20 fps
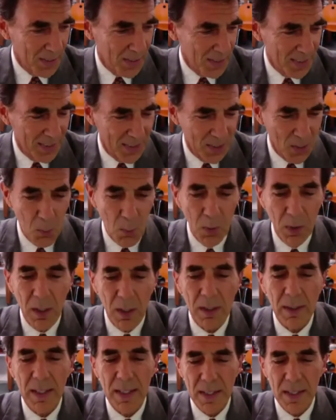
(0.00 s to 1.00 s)
the
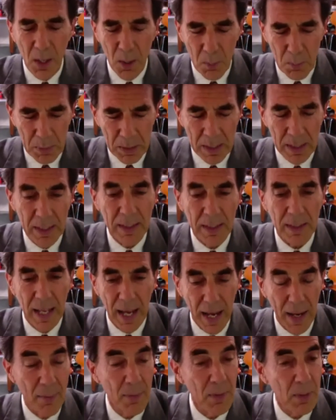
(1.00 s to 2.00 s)
world is open and
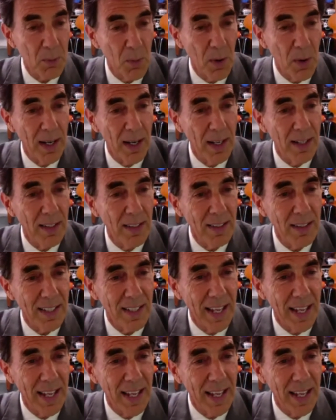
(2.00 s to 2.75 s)
alive and well,